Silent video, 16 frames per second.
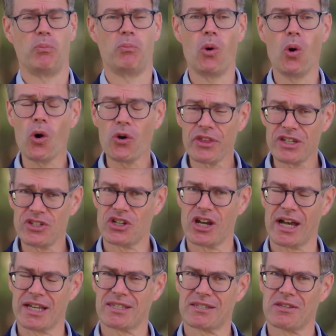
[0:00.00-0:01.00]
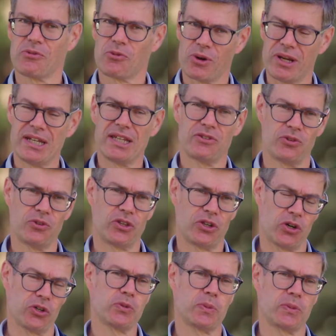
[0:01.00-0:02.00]
more than just reading through the
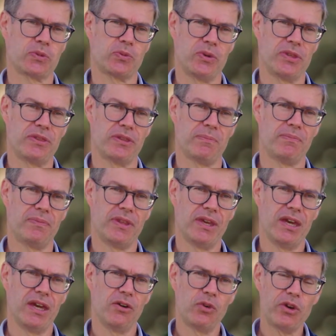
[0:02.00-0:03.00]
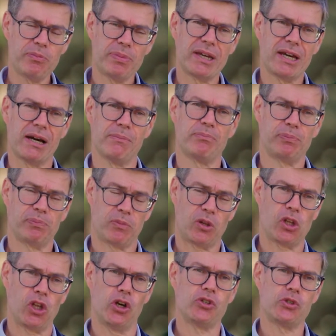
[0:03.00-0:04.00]
Gospels with them. We've become
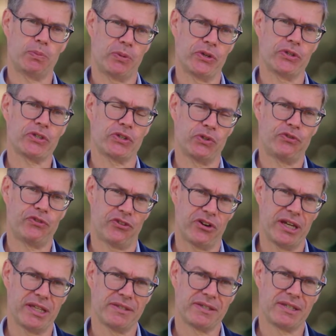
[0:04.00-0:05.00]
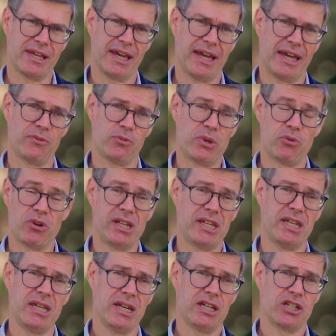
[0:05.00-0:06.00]
close personal friends, and we
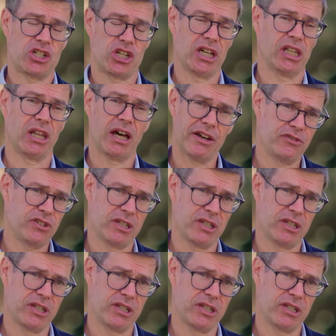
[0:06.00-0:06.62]
really share life